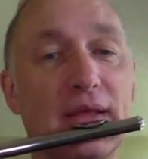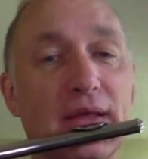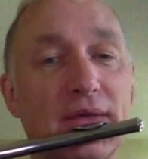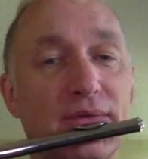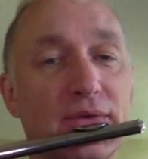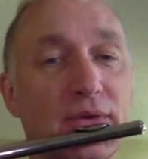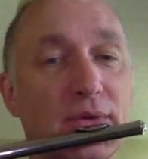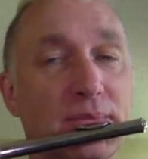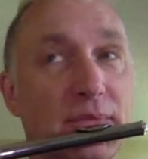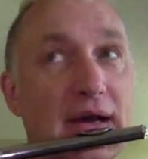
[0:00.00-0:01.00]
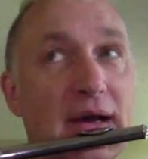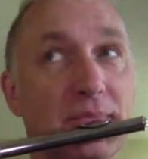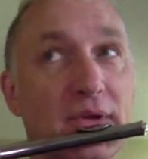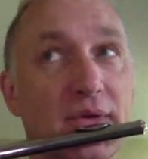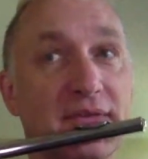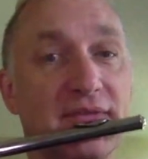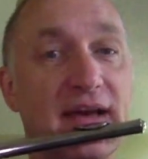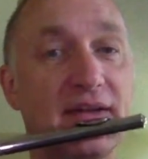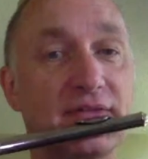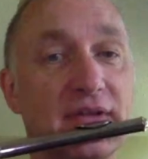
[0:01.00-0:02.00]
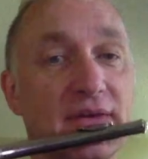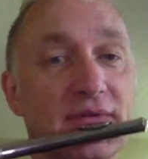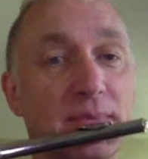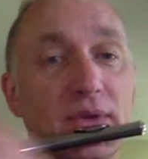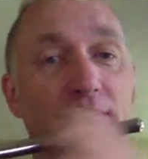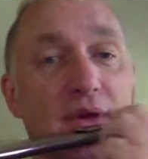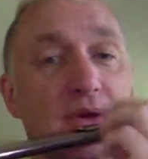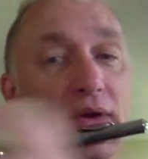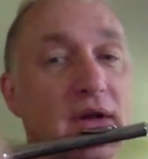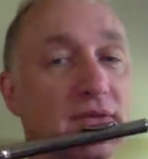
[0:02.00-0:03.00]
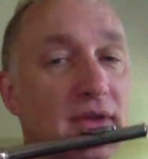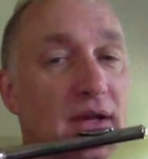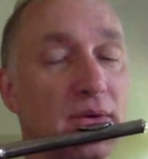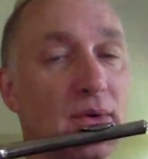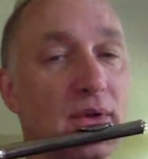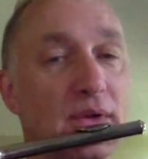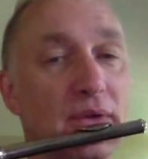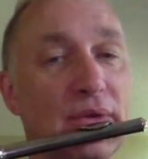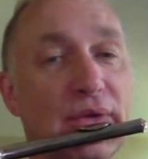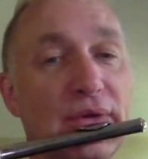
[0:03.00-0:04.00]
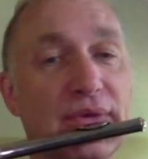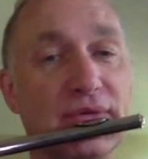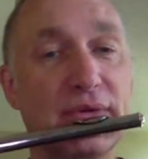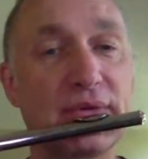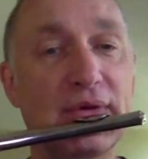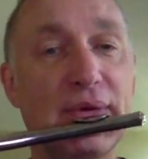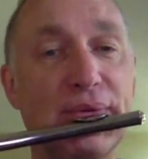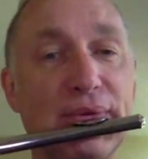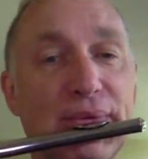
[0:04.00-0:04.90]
if you're not blowing fast enough and blowing across that hole, it's going to sound,